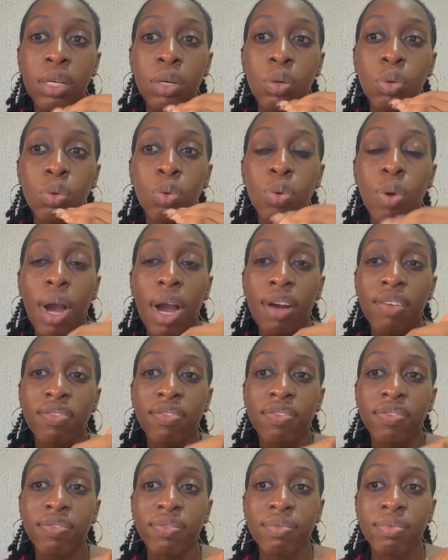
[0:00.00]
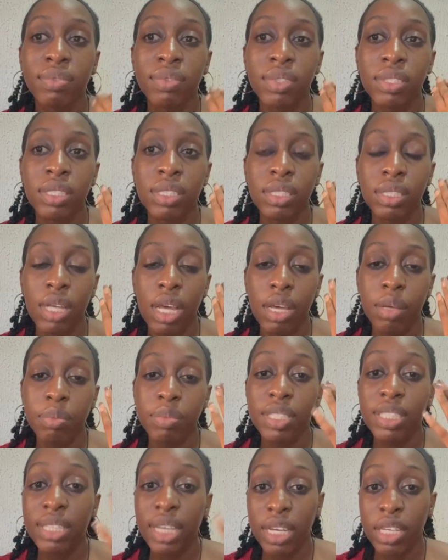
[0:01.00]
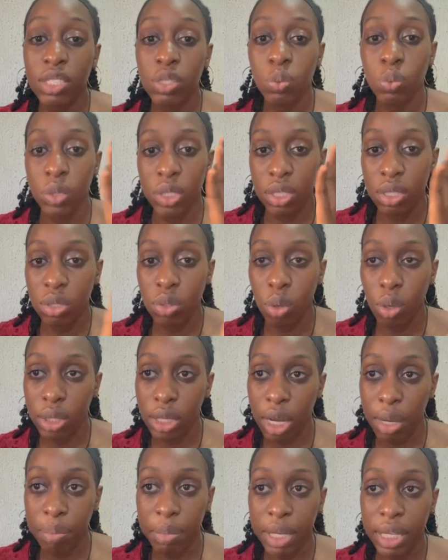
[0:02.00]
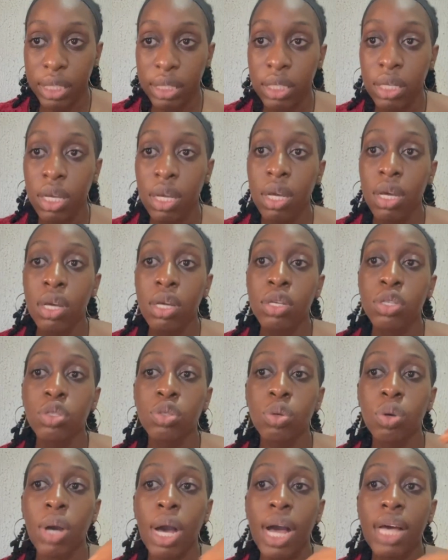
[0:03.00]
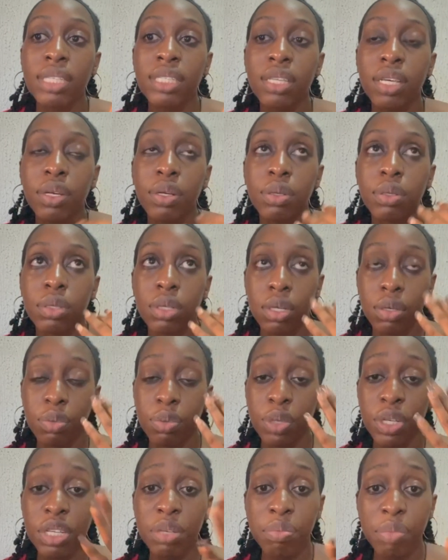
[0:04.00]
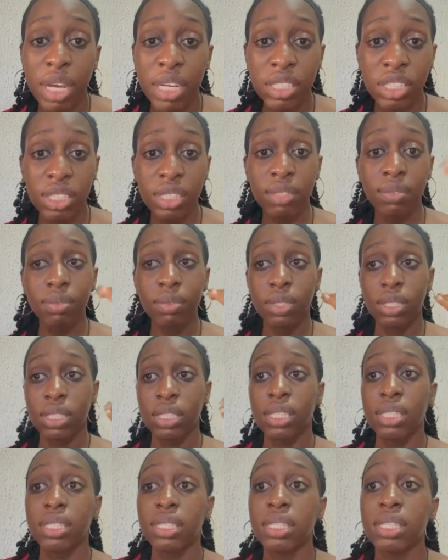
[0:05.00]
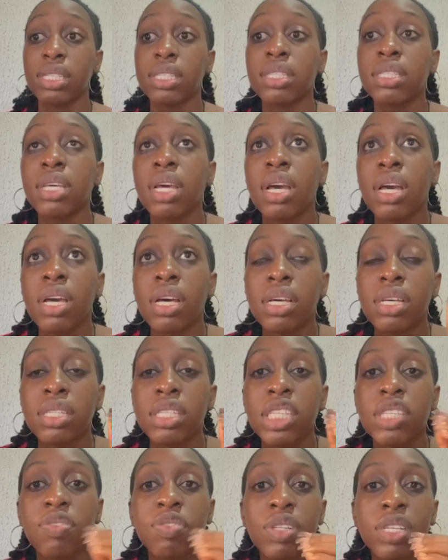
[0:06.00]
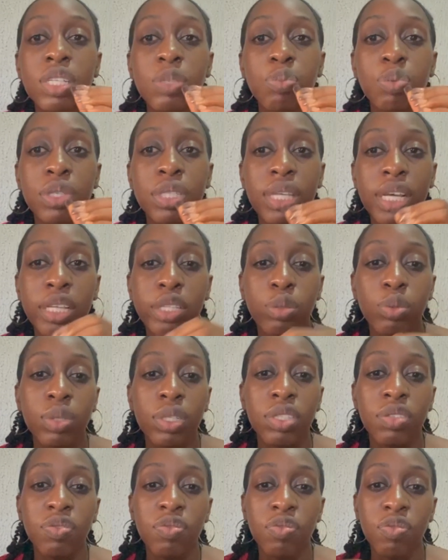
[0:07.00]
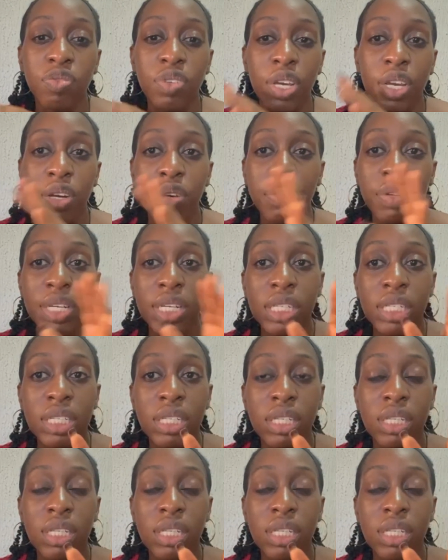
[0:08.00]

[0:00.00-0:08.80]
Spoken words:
who have sex with other men. So as a re-emerging disease, syphilis presents with varied